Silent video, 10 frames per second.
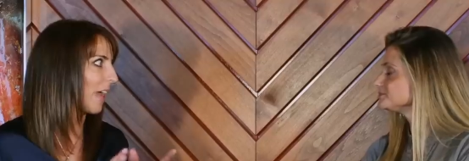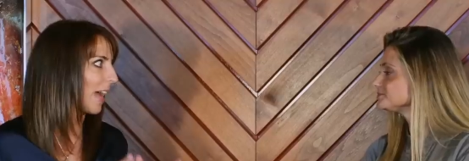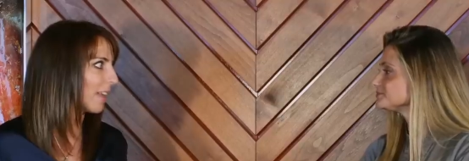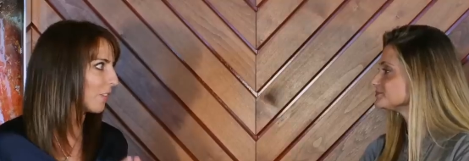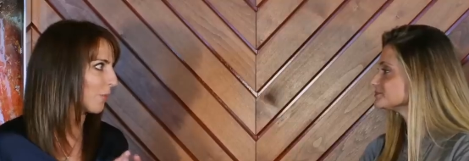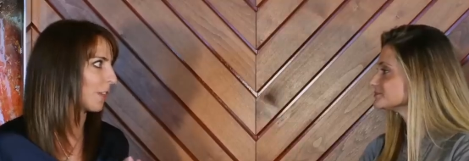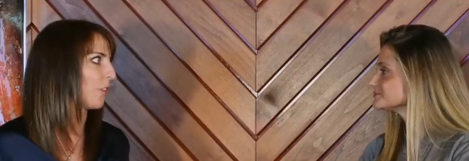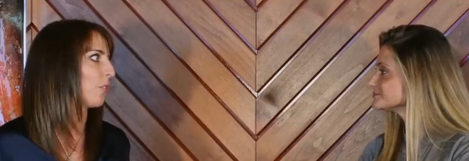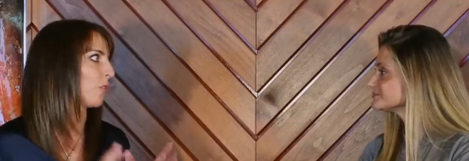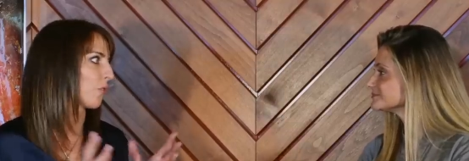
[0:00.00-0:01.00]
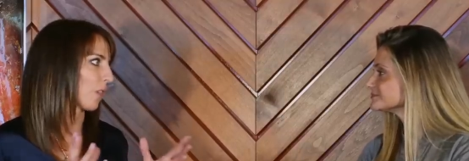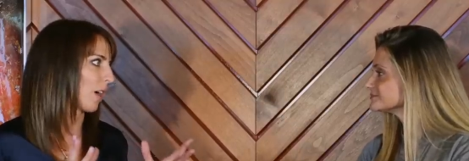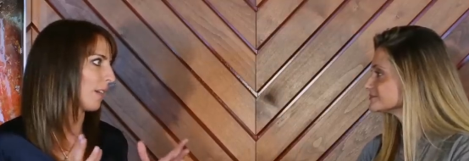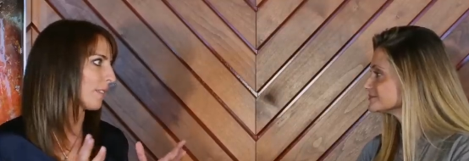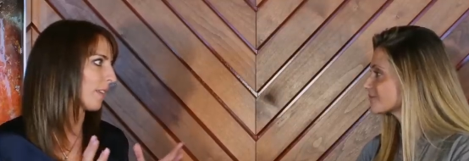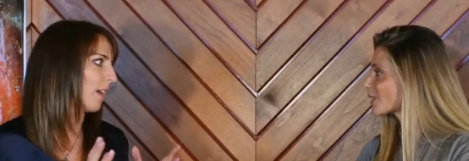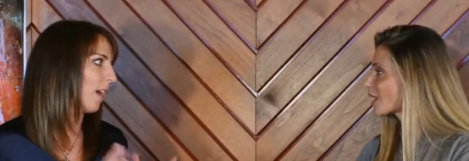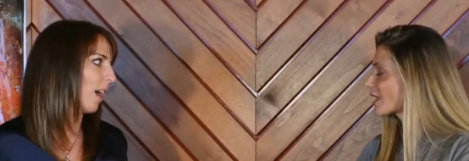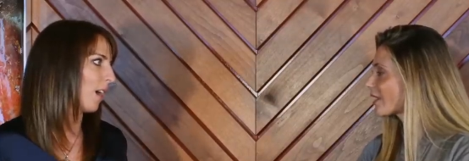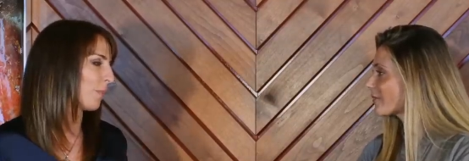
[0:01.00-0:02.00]
Speaker 1: that has been huge for us.
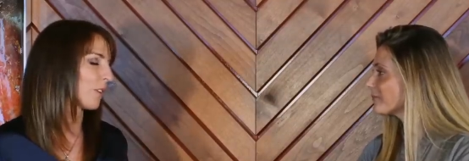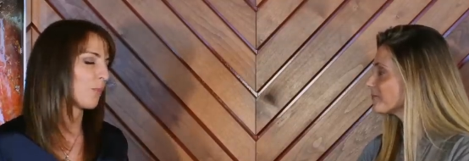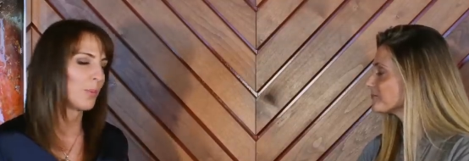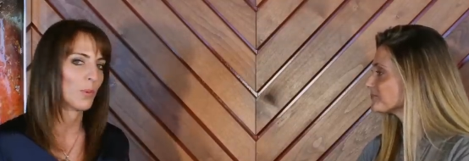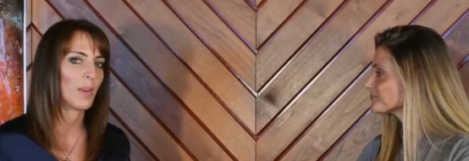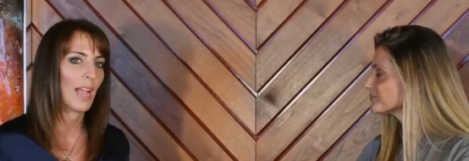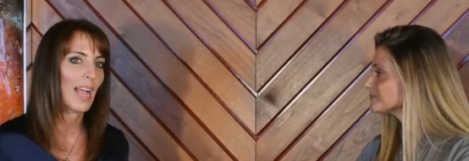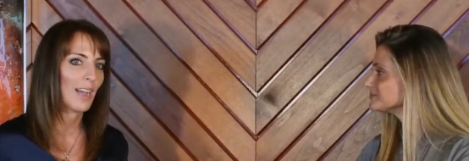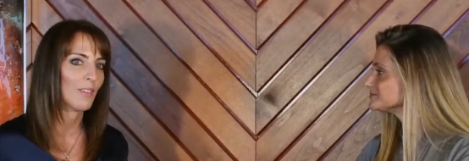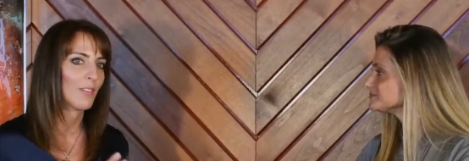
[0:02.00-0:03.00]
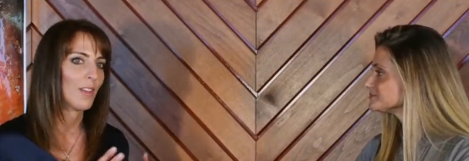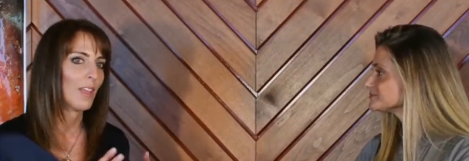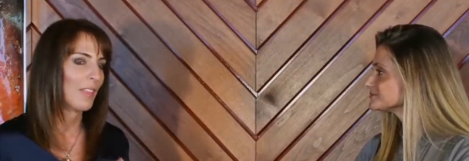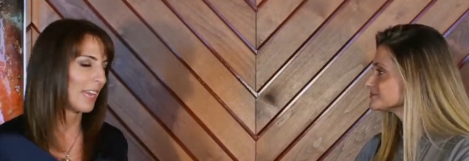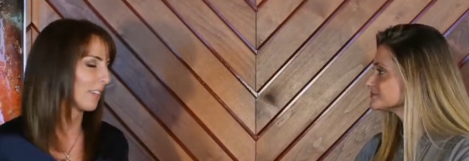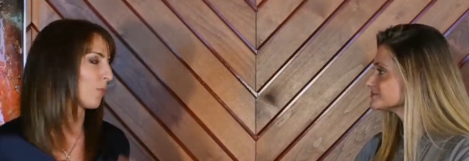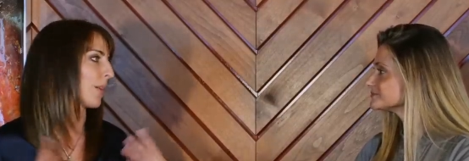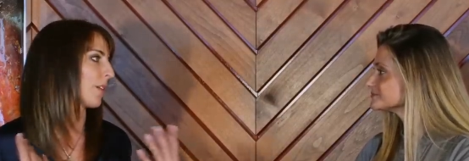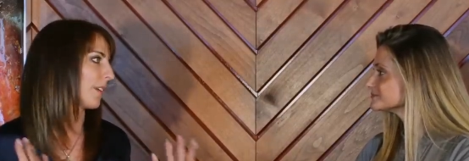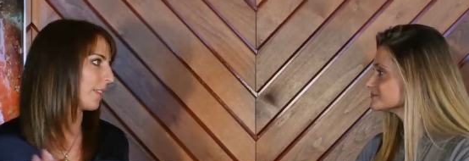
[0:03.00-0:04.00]
Okay. Um, because people want to have that
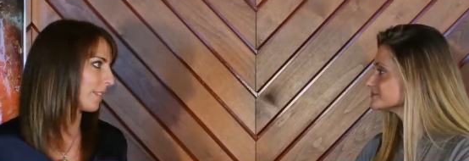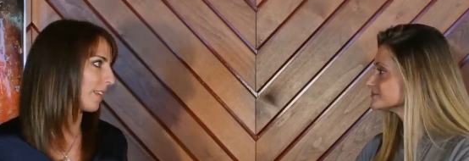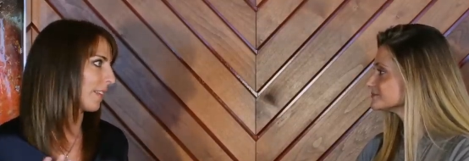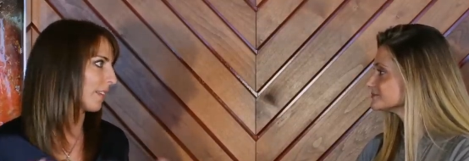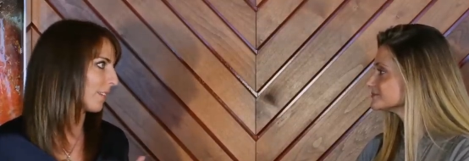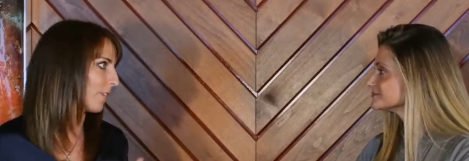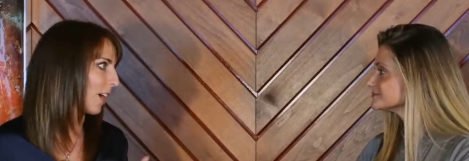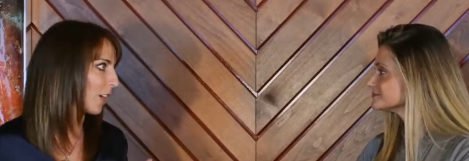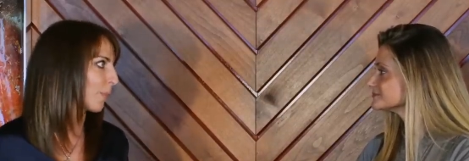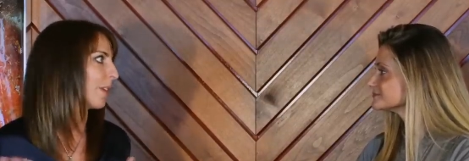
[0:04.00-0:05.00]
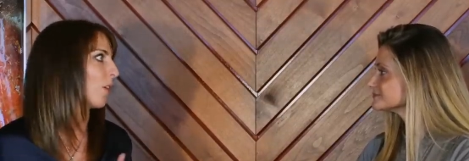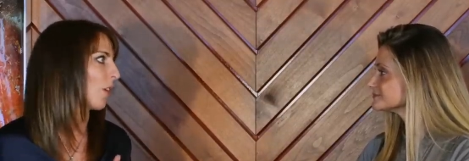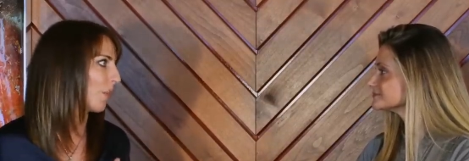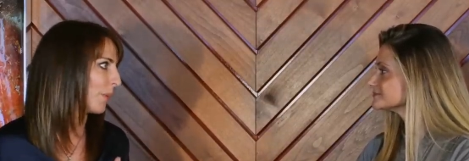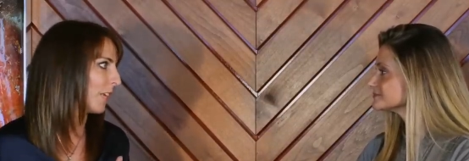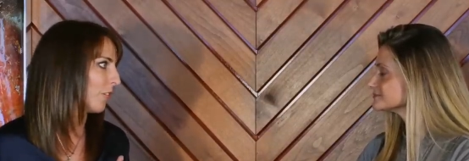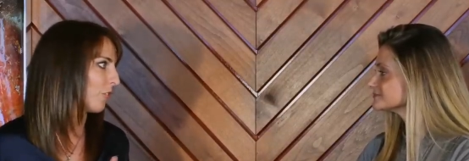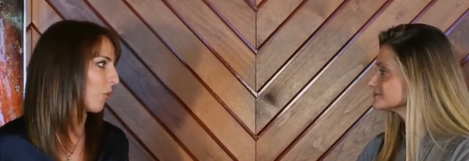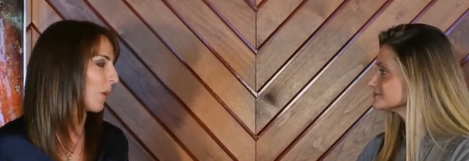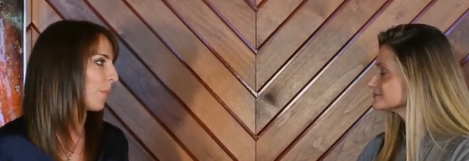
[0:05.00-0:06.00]
experience in this environment on the
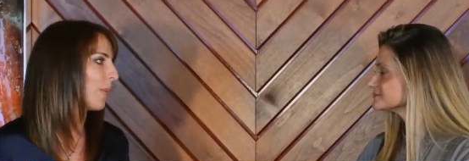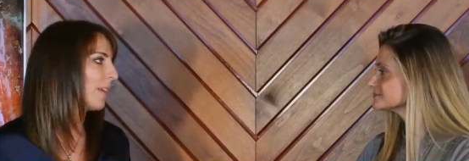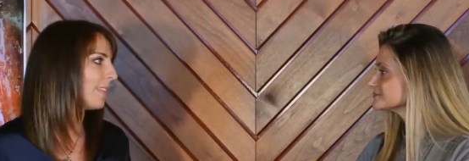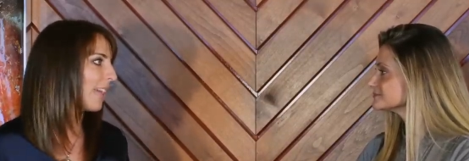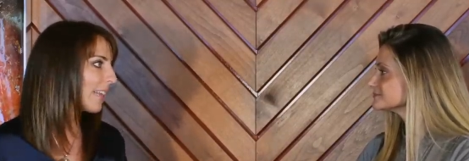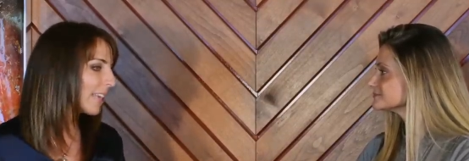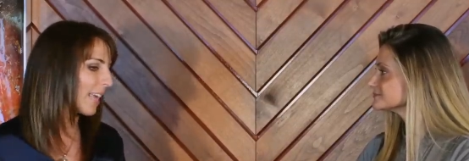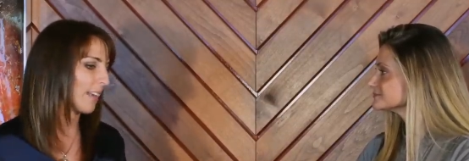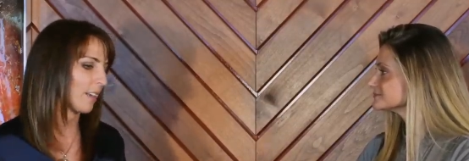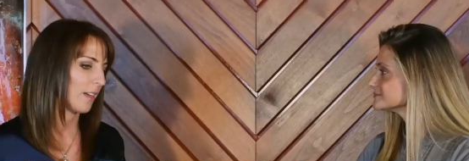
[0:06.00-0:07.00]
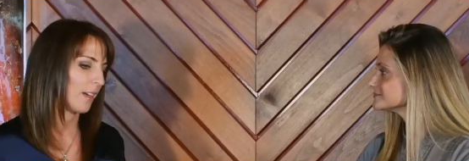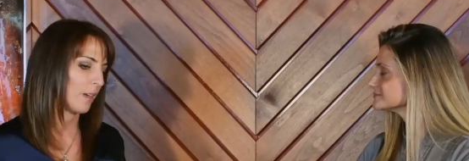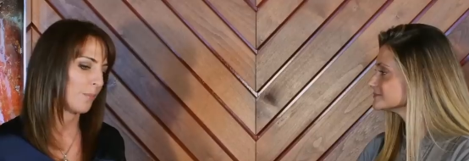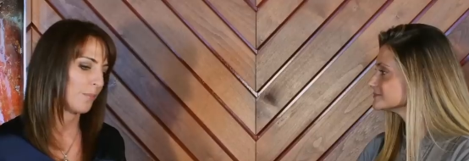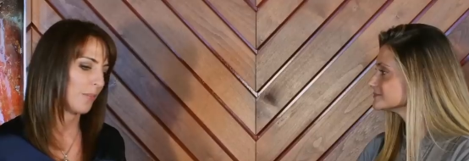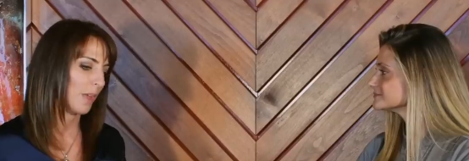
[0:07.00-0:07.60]
beach. So we've dedicated um,